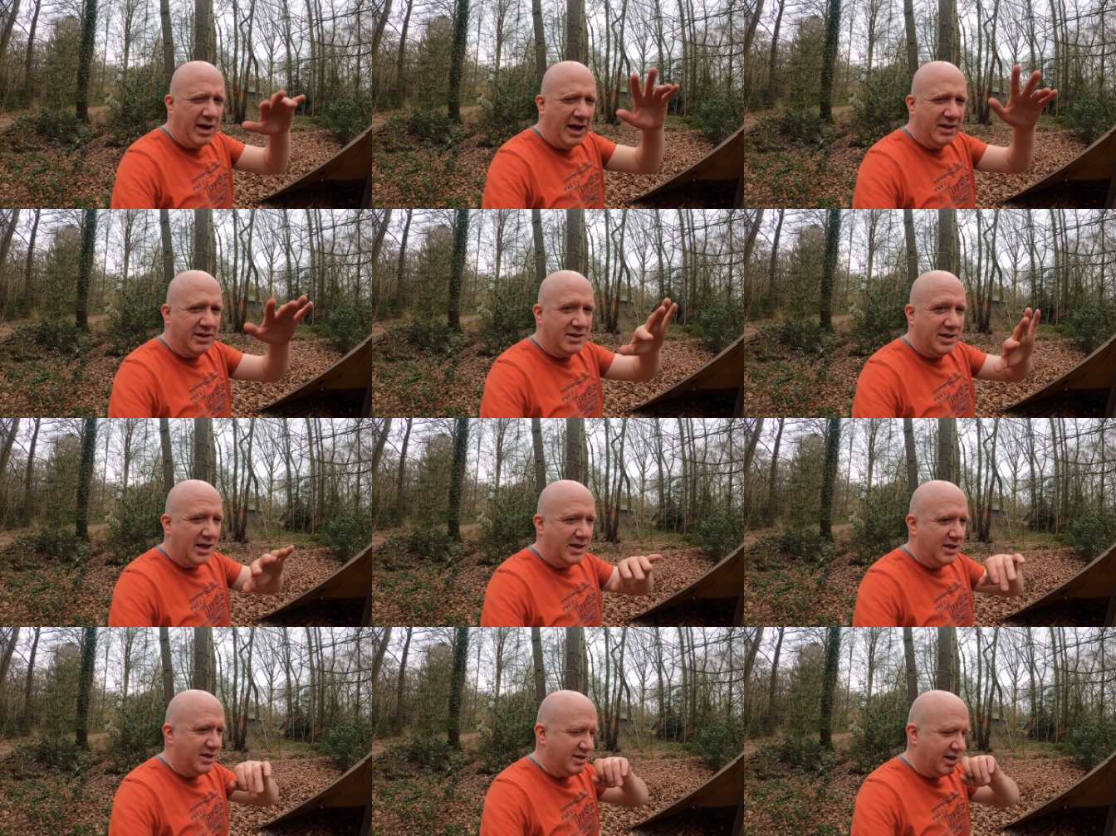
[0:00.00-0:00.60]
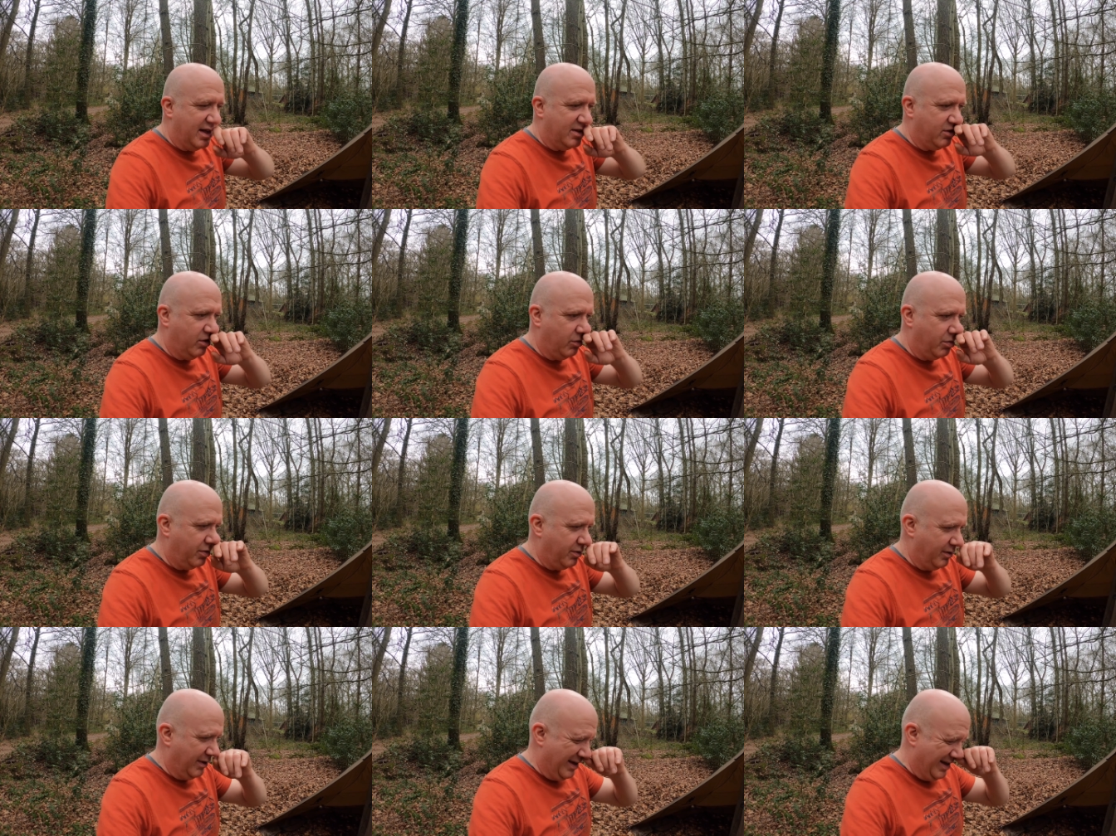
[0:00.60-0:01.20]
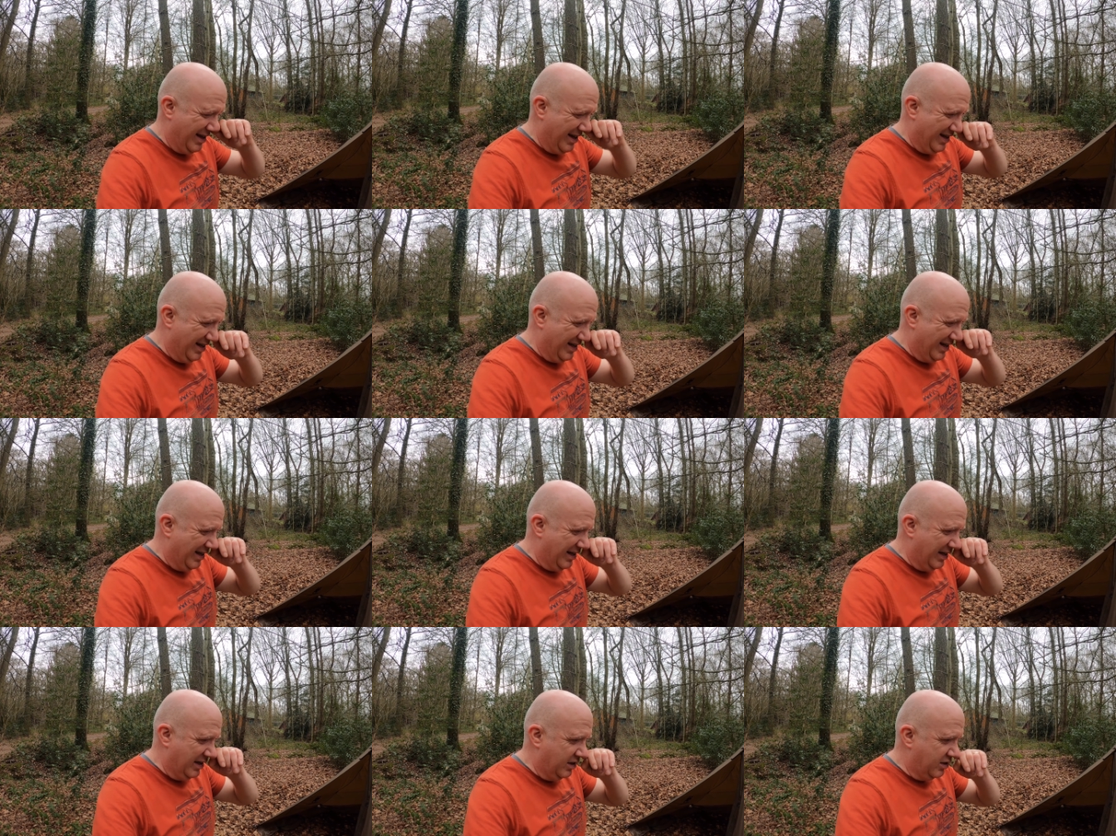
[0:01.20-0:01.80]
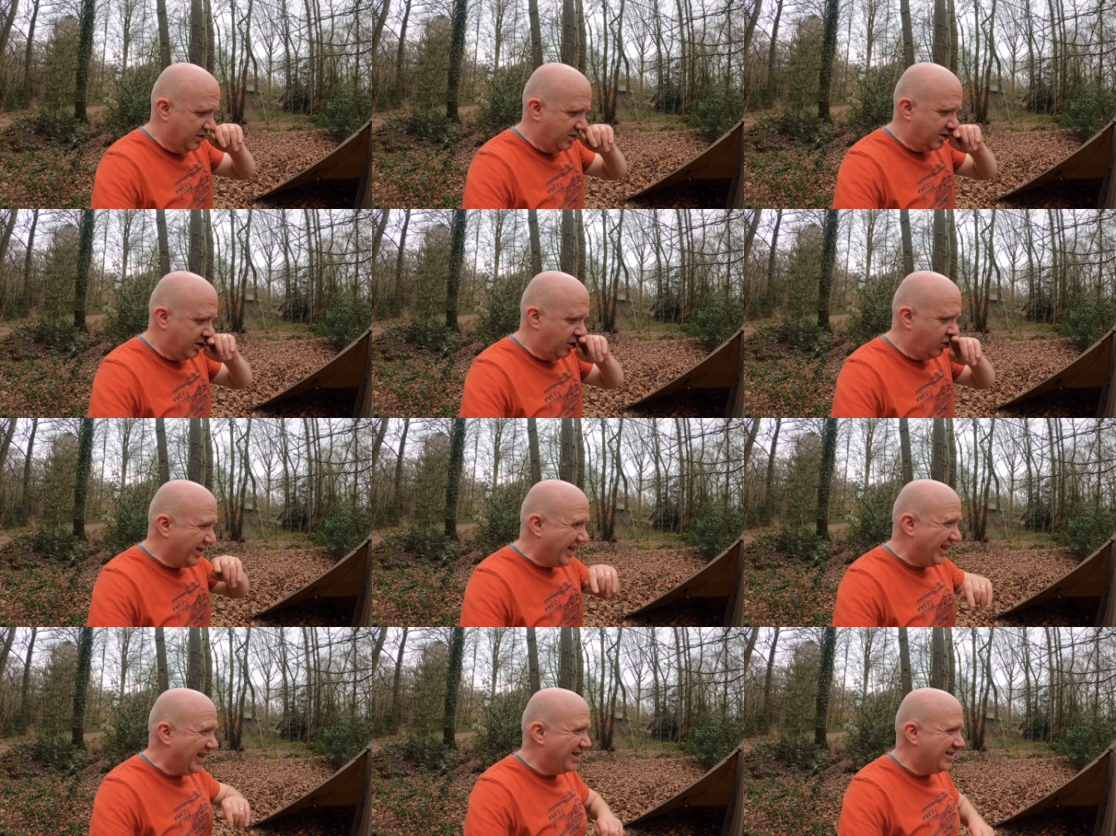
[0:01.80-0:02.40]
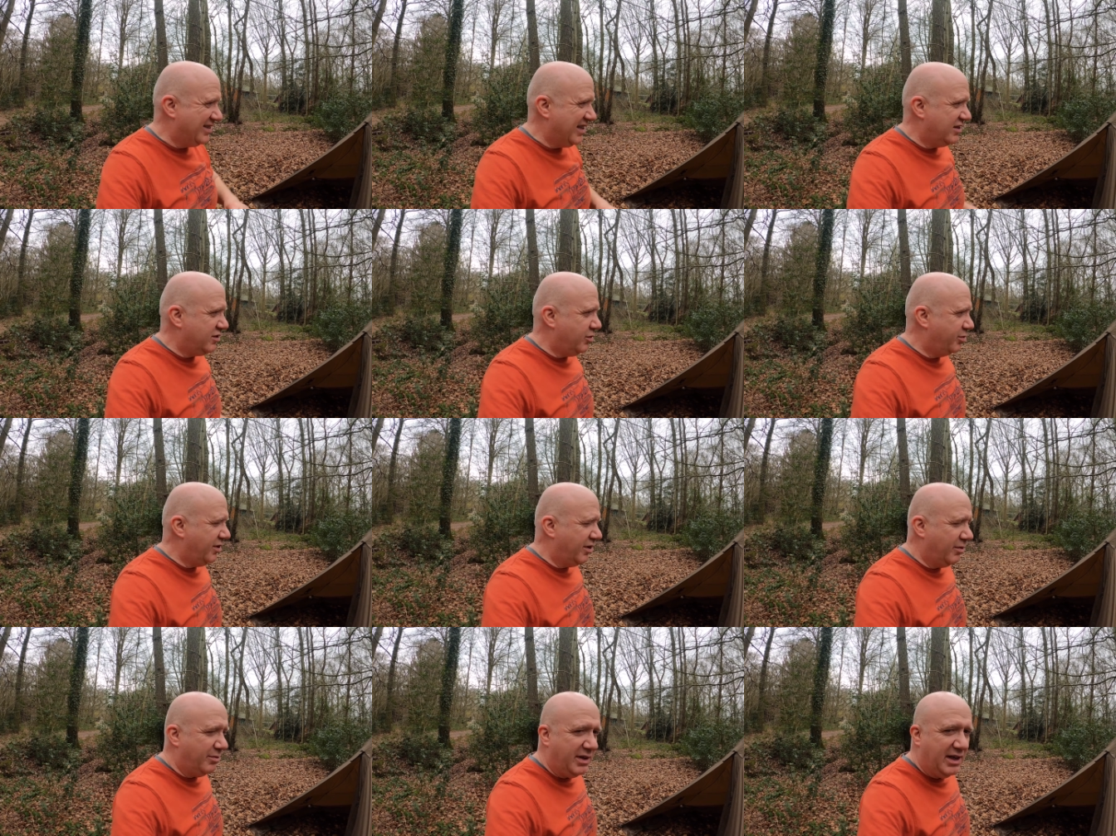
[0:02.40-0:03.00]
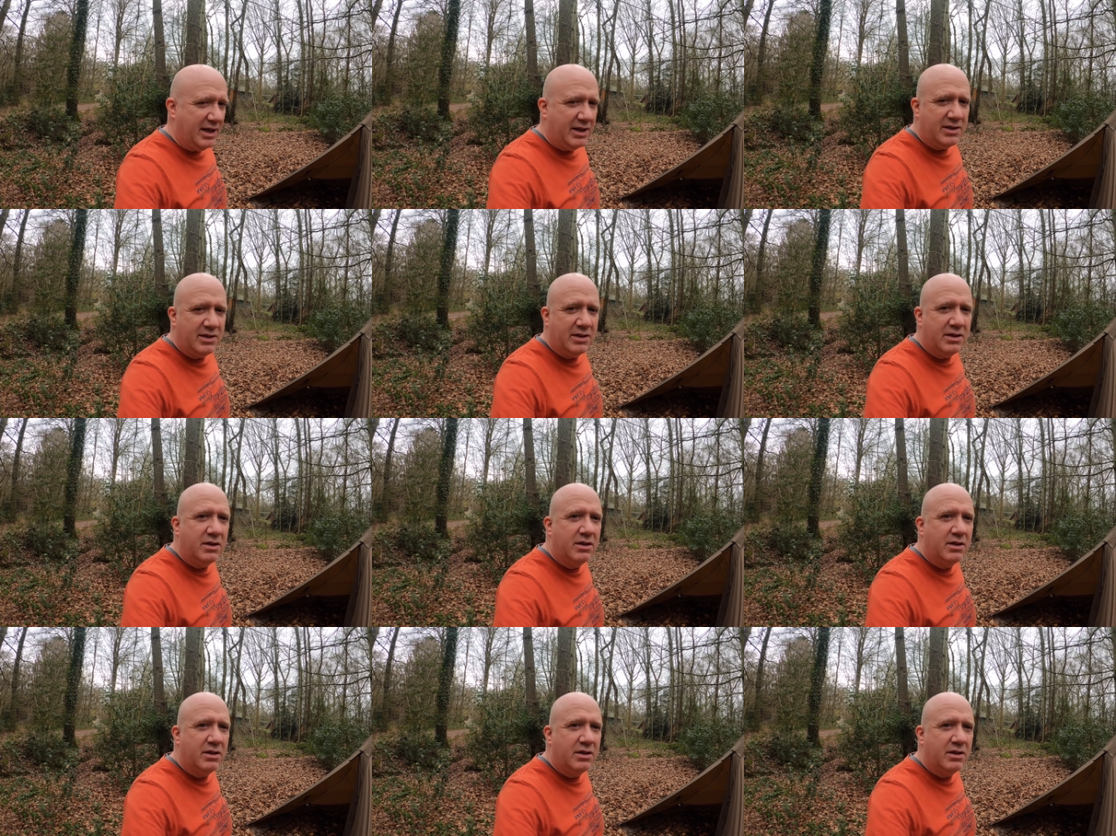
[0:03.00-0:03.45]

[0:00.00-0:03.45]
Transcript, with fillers: antenna setup. So I'll get that set up in a bit.